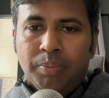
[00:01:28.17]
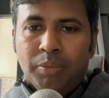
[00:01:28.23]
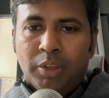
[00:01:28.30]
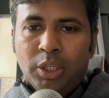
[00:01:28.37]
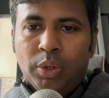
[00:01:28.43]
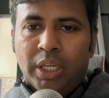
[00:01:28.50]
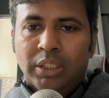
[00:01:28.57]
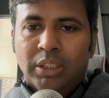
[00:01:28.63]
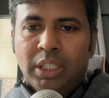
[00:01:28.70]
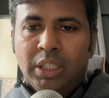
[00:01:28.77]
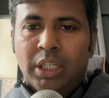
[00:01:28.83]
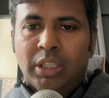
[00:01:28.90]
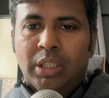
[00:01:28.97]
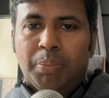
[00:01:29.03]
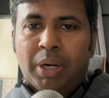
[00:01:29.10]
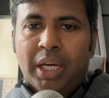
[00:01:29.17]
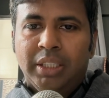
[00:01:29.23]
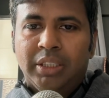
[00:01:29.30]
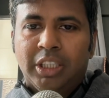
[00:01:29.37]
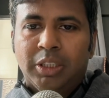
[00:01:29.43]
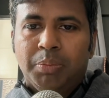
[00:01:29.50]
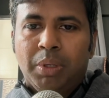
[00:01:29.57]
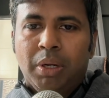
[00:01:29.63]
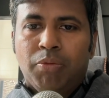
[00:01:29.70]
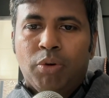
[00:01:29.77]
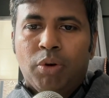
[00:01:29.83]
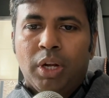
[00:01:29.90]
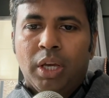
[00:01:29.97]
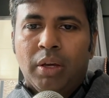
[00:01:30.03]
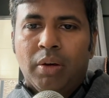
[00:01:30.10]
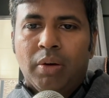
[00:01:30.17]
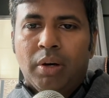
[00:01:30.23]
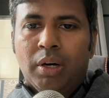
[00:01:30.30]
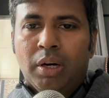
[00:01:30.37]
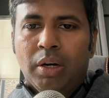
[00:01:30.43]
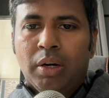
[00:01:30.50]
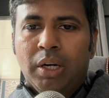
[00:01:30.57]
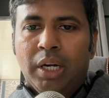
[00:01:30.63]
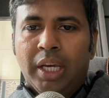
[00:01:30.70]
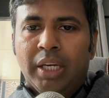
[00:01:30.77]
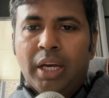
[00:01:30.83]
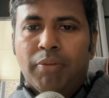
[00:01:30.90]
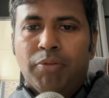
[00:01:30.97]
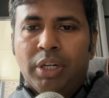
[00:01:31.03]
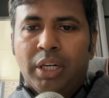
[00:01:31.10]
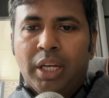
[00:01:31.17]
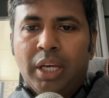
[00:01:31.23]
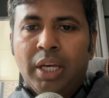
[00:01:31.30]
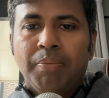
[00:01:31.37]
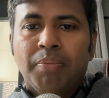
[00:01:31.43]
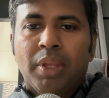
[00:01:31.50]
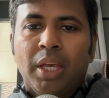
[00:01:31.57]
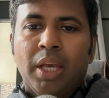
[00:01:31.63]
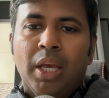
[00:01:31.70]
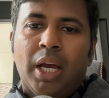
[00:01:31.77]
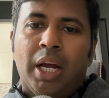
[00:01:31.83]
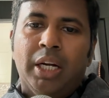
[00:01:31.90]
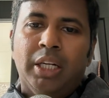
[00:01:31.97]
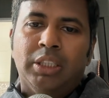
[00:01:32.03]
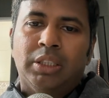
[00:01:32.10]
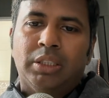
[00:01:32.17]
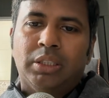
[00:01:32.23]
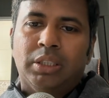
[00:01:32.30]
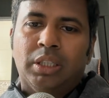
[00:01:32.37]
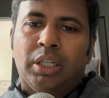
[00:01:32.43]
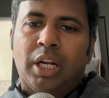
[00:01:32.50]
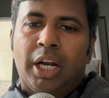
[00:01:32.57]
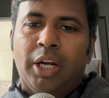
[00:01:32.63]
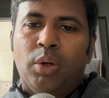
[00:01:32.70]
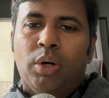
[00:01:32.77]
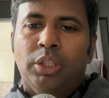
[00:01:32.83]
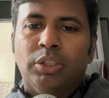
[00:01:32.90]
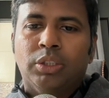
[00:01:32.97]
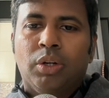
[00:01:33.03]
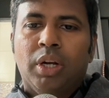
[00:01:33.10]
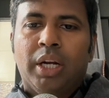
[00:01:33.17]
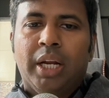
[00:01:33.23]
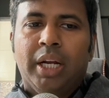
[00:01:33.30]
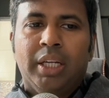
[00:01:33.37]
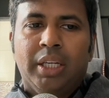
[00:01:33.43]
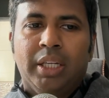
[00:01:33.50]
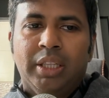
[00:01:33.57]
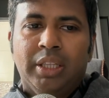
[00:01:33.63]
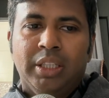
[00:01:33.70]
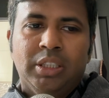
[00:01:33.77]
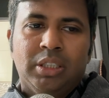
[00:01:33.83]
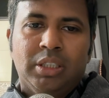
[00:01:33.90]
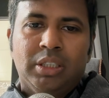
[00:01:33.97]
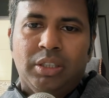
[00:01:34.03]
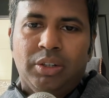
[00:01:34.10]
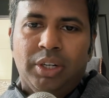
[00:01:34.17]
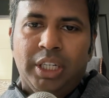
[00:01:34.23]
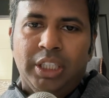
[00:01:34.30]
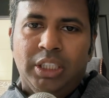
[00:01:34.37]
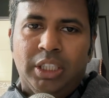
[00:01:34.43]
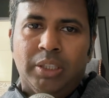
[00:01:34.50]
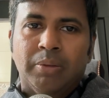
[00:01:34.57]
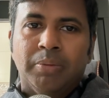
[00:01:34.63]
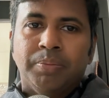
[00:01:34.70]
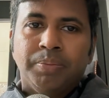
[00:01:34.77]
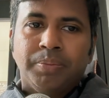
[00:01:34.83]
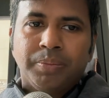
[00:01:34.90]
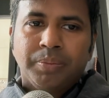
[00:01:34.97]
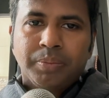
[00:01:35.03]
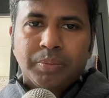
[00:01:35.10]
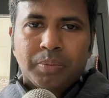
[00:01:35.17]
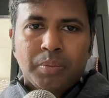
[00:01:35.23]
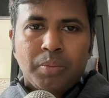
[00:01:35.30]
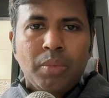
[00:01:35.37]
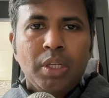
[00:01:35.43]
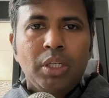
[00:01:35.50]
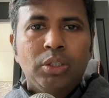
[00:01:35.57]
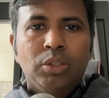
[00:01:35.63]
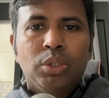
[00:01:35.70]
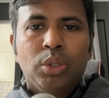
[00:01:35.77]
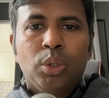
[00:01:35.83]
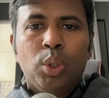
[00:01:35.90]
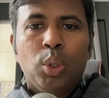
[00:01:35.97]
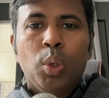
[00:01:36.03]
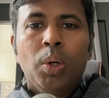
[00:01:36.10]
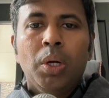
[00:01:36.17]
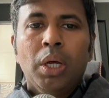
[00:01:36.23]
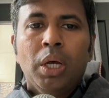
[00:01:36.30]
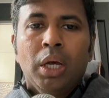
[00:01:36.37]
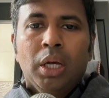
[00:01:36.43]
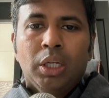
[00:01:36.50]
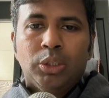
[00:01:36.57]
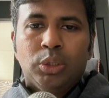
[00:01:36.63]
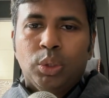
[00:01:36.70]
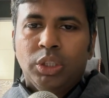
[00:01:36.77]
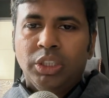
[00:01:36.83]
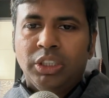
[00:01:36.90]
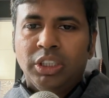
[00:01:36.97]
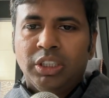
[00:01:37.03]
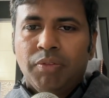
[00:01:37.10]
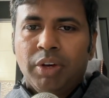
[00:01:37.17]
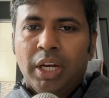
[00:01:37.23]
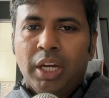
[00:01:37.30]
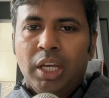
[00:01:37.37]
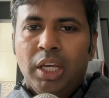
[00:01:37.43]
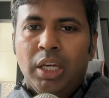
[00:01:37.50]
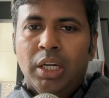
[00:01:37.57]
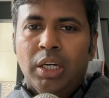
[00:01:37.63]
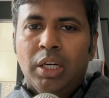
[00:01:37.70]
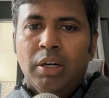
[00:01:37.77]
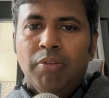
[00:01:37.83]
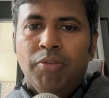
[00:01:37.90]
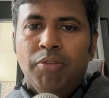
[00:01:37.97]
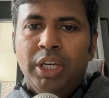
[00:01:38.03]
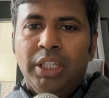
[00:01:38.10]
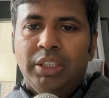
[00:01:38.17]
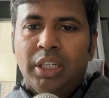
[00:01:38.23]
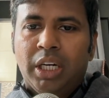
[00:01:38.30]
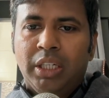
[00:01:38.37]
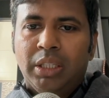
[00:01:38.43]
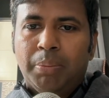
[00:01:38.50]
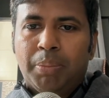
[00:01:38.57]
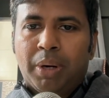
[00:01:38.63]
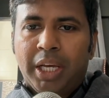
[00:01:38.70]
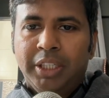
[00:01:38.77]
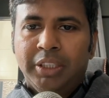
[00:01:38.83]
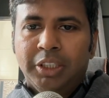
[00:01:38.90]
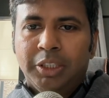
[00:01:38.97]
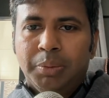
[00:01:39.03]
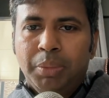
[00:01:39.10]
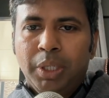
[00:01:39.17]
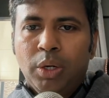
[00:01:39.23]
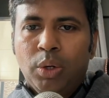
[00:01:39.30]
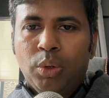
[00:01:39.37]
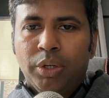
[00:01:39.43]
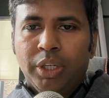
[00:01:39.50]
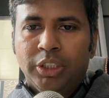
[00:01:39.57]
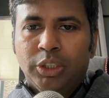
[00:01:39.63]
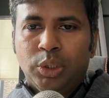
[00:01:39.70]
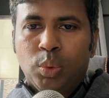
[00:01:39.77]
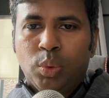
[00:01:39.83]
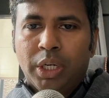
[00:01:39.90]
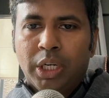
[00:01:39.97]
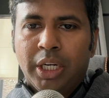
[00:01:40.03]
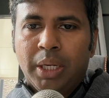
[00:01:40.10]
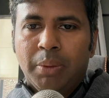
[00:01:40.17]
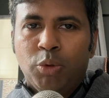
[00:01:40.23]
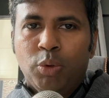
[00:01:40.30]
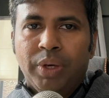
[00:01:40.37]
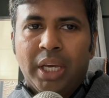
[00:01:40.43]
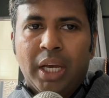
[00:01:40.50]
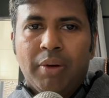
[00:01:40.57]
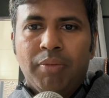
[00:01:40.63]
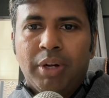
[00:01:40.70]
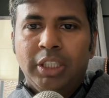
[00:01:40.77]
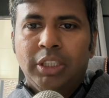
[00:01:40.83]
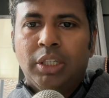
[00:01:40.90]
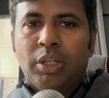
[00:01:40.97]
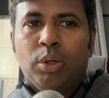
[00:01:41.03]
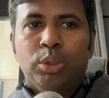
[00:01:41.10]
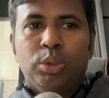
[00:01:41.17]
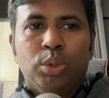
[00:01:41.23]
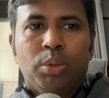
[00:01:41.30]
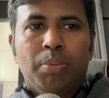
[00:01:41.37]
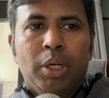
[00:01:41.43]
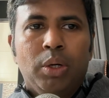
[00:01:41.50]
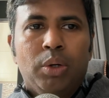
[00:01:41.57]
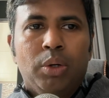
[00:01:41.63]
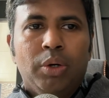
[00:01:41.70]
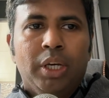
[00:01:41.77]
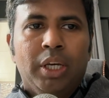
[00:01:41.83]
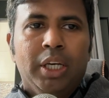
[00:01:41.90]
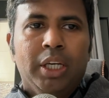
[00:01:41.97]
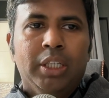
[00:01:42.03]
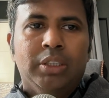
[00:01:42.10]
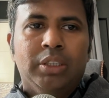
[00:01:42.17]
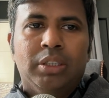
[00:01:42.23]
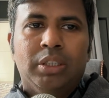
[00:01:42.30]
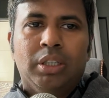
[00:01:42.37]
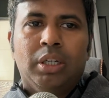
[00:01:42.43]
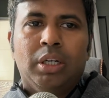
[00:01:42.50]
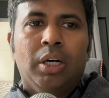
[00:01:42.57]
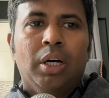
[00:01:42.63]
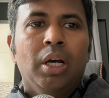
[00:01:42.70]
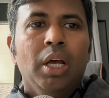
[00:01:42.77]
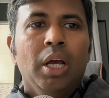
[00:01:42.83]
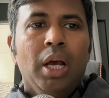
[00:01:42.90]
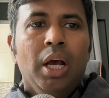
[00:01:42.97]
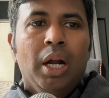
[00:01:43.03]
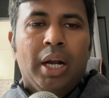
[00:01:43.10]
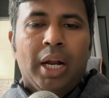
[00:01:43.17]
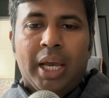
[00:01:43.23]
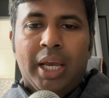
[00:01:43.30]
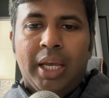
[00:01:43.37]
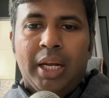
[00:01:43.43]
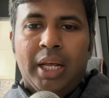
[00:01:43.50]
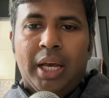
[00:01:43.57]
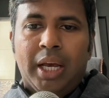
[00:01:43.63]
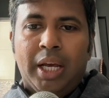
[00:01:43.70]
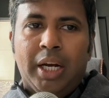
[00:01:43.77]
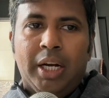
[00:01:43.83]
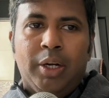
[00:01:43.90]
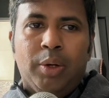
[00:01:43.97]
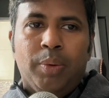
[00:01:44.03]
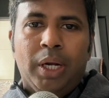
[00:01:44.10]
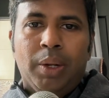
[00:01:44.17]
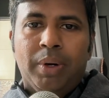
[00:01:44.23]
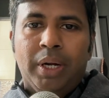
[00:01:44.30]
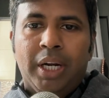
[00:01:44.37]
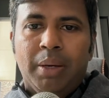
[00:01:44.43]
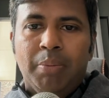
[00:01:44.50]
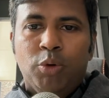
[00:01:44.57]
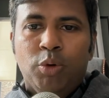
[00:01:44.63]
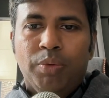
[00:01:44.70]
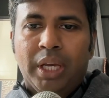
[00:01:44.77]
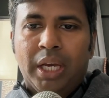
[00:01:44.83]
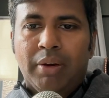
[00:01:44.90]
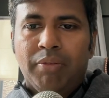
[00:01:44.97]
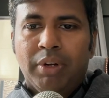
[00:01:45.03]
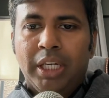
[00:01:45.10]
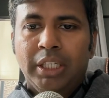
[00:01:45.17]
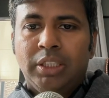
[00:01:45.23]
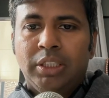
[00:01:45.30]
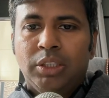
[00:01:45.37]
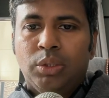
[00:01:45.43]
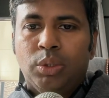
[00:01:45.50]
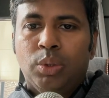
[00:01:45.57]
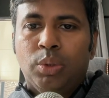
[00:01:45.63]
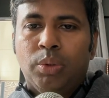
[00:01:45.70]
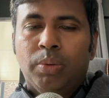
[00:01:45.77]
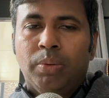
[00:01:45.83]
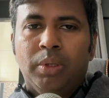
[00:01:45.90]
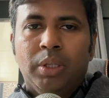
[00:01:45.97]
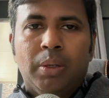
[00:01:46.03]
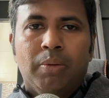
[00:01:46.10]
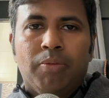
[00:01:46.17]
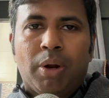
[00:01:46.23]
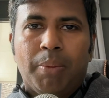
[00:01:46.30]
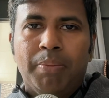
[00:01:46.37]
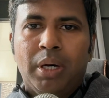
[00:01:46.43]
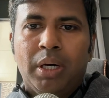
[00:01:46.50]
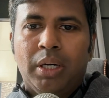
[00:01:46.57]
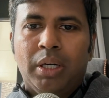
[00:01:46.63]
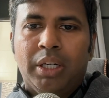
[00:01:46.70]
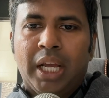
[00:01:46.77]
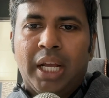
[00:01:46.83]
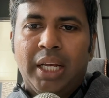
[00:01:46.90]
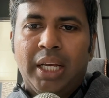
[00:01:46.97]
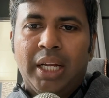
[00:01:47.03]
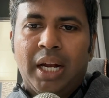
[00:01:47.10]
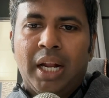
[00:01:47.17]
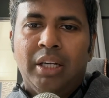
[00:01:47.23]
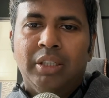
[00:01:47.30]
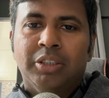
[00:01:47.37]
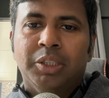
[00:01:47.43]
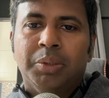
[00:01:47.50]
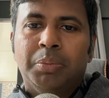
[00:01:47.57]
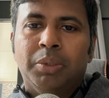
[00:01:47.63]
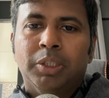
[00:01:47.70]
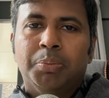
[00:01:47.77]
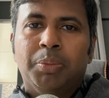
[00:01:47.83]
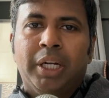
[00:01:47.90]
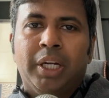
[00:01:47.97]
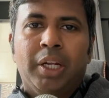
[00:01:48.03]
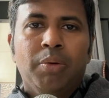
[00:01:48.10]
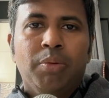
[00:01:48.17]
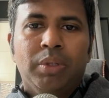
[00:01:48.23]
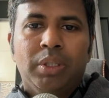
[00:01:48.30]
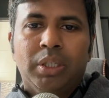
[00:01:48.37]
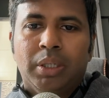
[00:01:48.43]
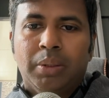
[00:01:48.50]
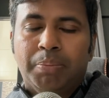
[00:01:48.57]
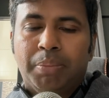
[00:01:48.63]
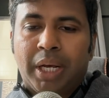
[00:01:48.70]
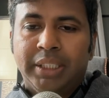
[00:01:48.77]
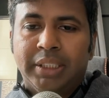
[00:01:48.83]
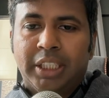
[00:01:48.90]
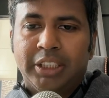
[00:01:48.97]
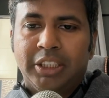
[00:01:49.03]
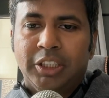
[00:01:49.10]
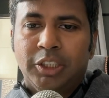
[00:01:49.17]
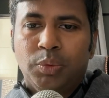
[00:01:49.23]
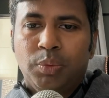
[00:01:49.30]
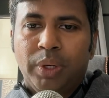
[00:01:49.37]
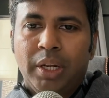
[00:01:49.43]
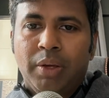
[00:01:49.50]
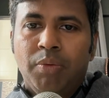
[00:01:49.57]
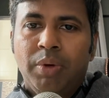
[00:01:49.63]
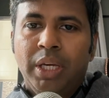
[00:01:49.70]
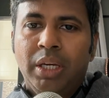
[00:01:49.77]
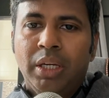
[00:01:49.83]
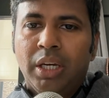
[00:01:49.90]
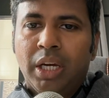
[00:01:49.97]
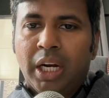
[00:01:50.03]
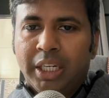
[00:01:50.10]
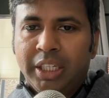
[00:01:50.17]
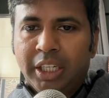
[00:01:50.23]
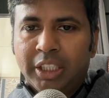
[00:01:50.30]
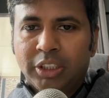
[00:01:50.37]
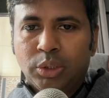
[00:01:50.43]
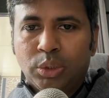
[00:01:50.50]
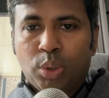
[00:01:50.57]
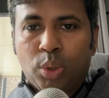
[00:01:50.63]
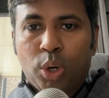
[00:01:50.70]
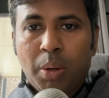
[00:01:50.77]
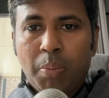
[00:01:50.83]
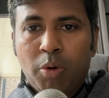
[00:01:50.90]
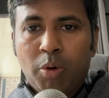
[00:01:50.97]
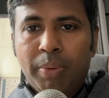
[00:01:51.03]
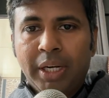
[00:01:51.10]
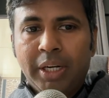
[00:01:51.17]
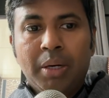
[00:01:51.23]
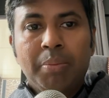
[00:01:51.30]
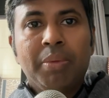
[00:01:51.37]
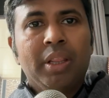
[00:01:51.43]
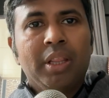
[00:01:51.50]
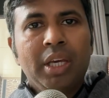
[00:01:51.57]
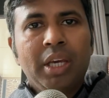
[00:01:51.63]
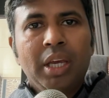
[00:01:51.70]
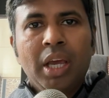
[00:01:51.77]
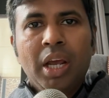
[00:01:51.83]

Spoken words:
you can see that the price has been falling day after day, and it's trying to consolidate in this region. So this is a very weak chart. The price is below its 200-day moving average and also below its 9 and 21-day moving average. So from a technical analysis perspective, the price action is very weak, and it has a strong momentum in the